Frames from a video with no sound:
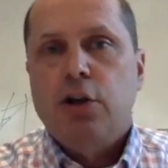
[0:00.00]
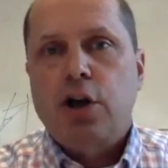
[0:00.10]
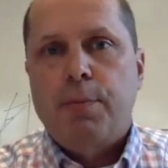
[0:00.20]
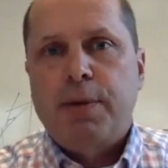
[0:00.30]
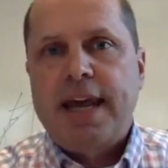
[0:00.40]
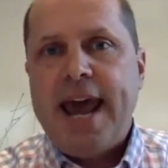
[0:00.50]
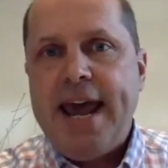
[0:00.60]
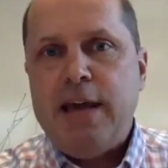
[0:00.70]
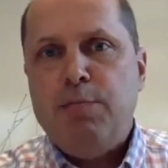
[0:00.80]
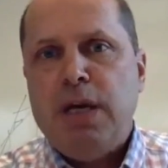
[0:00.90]
look up
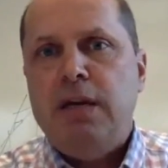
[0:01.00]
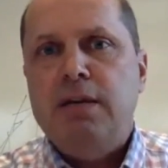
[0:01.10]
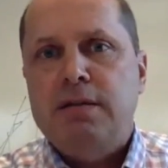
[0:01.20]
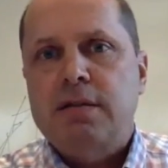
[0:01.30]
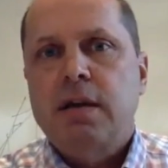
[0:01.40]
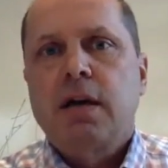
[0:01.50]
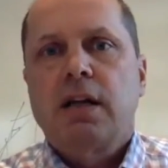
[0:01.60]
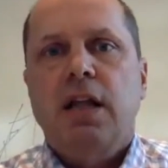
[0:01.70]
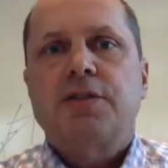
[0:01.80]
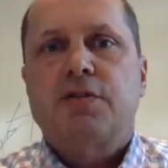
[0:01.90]
k-means
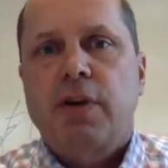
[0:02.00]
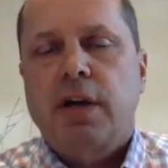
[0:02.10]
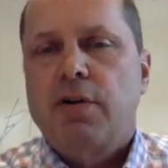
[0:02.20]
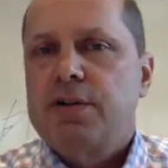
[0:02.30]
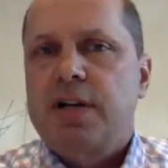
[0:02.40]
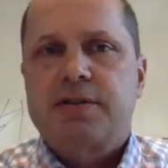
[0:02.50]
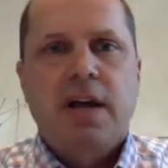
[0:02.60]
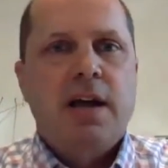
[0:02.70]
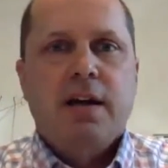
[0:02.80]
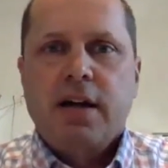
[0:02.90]
clustering or
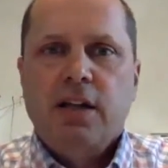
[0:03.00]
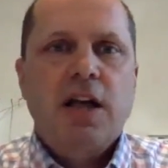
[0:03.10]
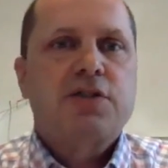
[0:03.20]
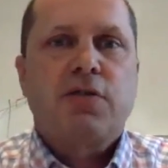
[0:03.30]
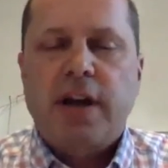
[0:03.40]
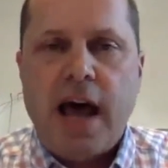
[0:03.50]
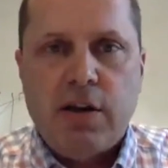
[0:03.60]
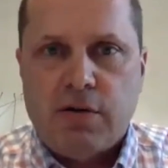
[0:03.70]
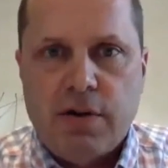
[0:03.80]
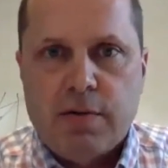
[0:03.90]
just clustering
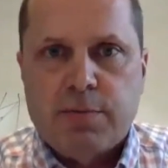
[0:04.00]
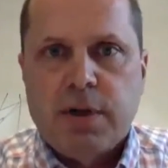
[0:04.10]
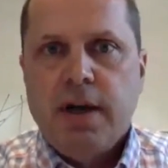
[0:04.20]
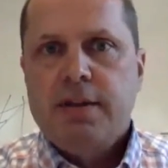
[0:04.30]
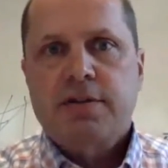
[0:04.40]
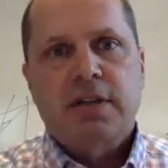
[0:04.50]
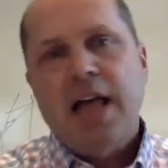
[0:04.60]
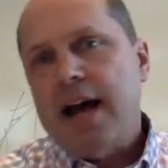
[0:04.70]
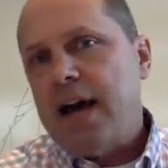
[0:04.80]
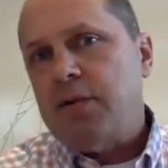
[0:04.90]
algorithms. There's a
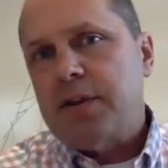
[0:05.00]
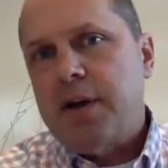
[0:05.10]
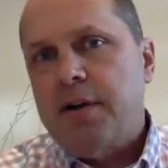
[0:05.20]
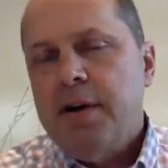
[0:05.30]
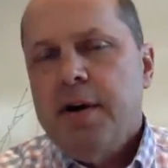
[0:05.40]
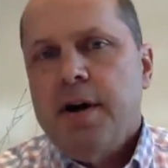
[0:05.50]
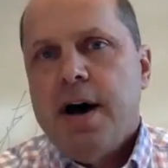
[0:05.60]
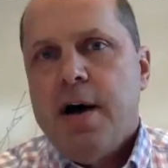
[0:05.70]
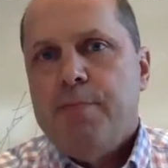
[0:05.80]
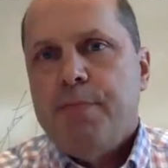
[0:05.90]
lot out there,
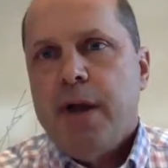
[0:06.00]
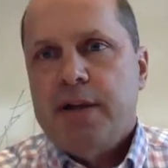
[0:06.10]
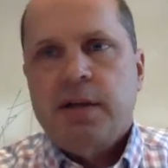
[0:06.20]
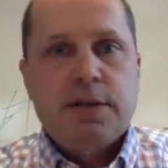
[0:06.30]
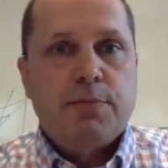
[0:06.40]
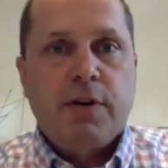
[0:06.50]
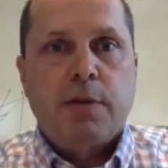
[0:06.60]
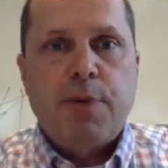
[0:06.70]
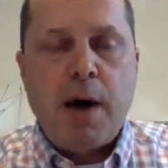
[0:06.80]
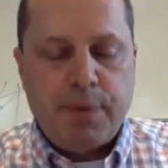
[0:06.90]
and it's a really
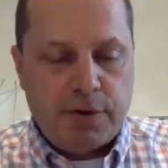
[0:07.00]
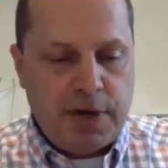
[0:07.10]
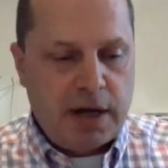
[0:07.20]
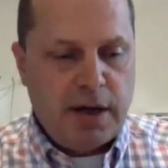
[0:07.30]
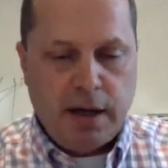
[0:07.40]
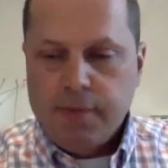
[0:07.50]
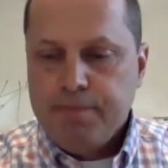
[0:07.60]
popular technique.